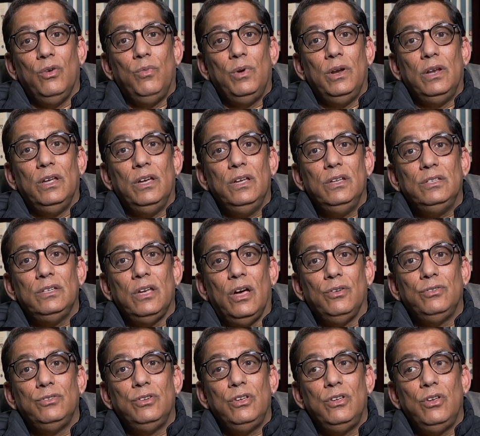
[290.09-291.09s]
we learned
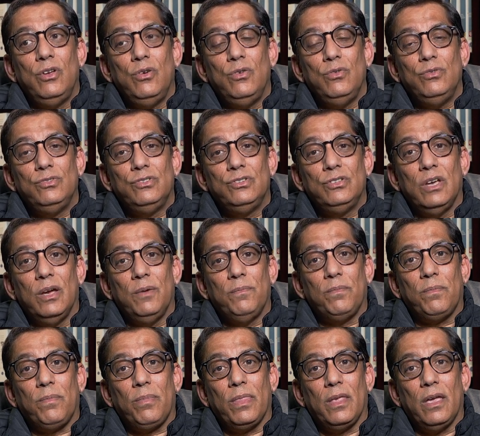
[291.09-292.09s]
how to use
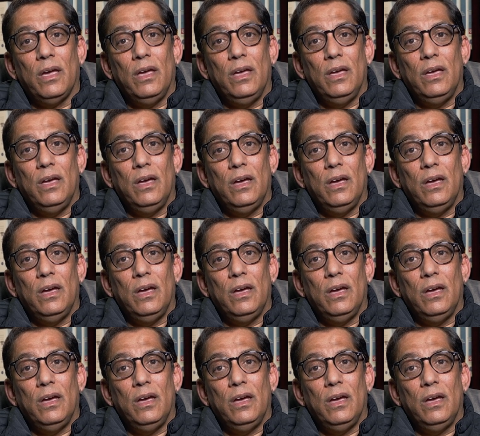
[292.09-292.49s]
um,